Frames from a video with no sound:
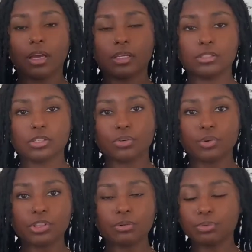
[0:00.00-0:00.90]
And so
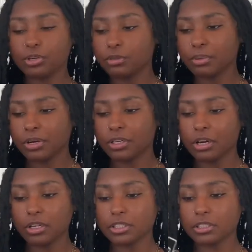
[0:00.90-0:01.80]
with the pouring pot, and
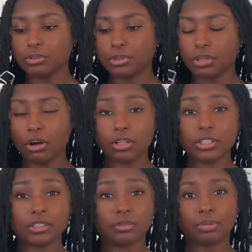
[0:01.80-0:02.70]
honestly with all of
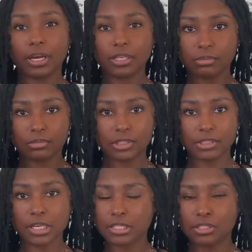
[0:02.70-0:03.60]
these supplies discussing,